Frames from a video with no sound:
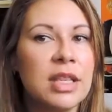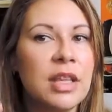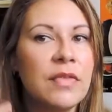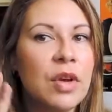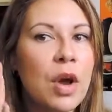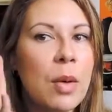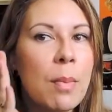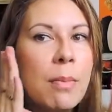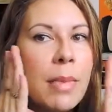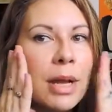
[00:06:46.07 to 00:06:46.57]
And
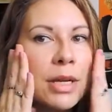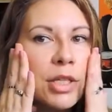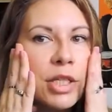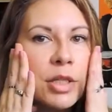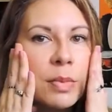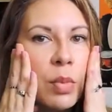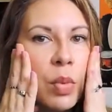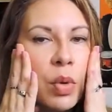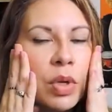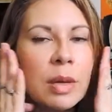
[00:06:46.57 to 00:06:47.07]
they've got much
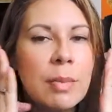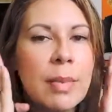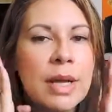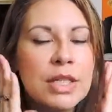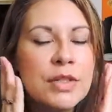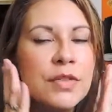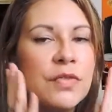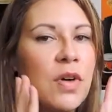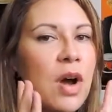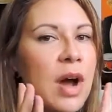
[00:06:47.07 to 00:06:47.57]
smaller,
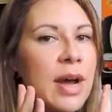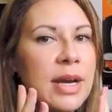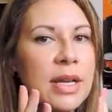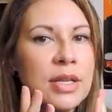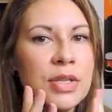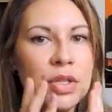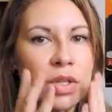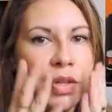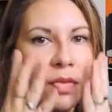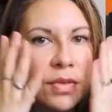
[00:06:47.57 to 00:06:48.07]
much
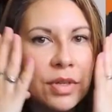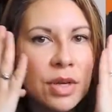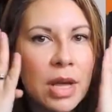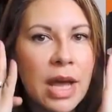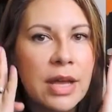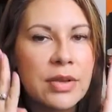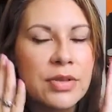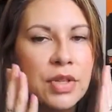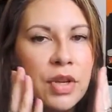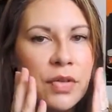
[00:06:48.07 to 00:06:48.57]
finer sort
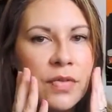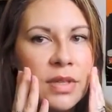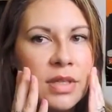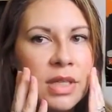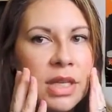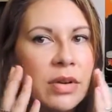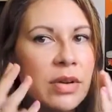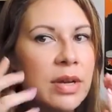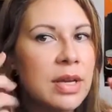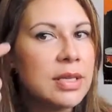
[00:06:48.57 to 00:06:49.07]
of
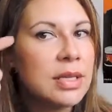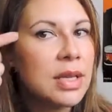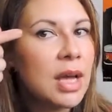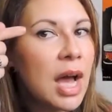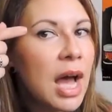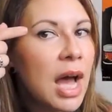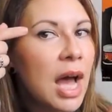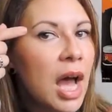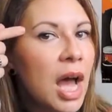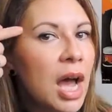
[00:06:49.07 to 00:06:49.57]
surface areas,
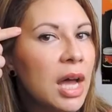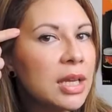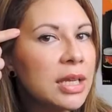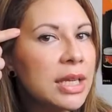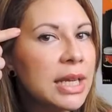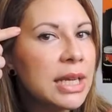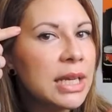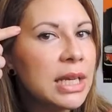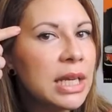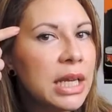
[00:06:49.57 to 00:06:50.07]

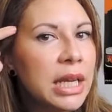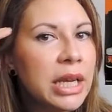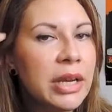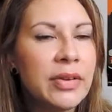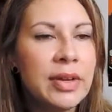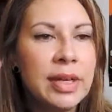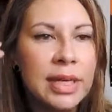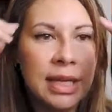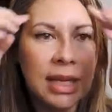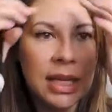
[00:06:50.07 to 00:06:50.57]
hardly any
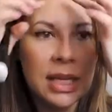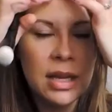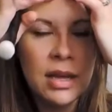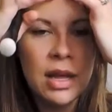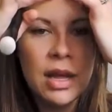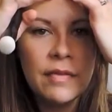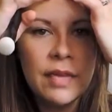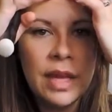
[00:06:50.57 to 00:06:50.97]
hair here.